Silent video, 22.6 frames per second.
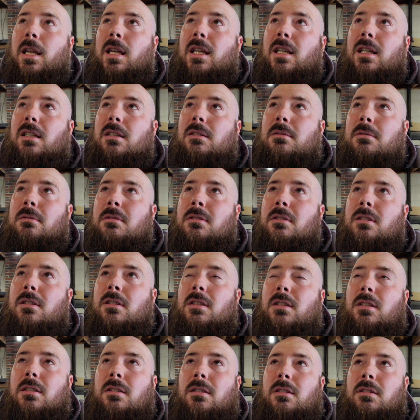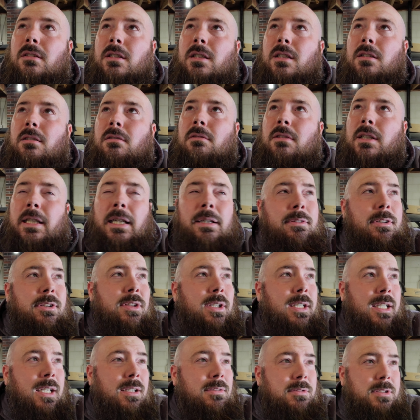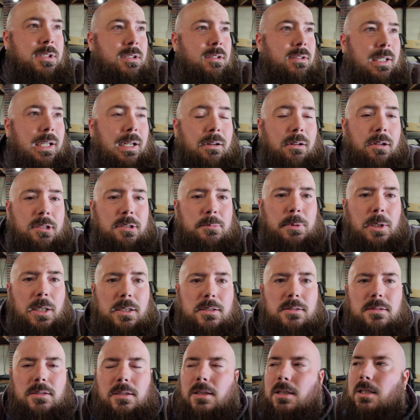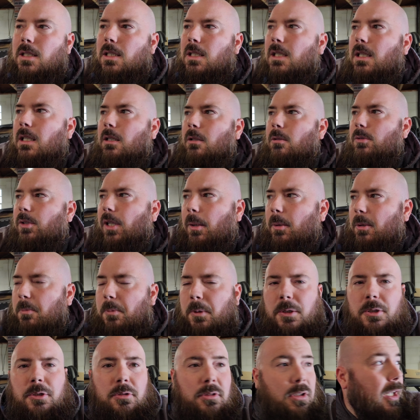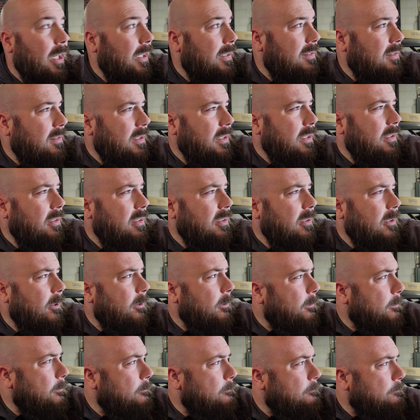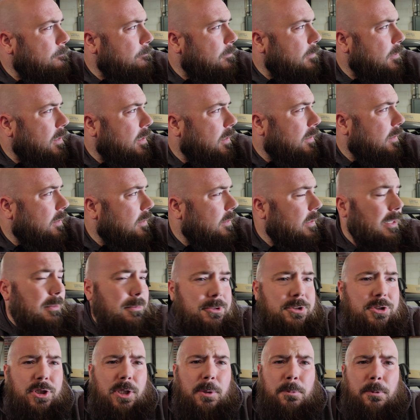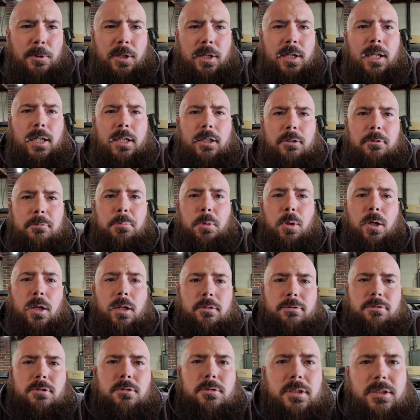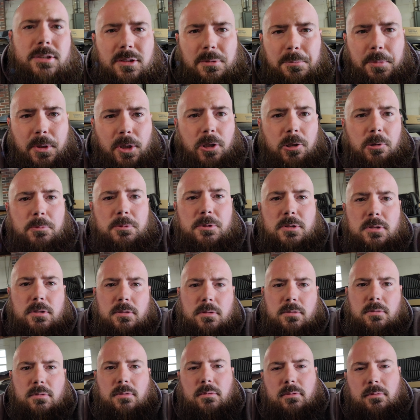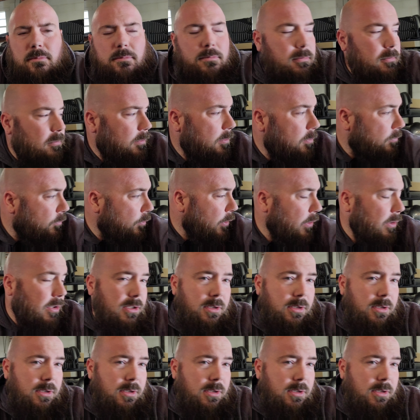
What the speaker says: and everything. I got $100. Was able to put new lights in here. That was cheaper than I could have bought fluorescent bulbs for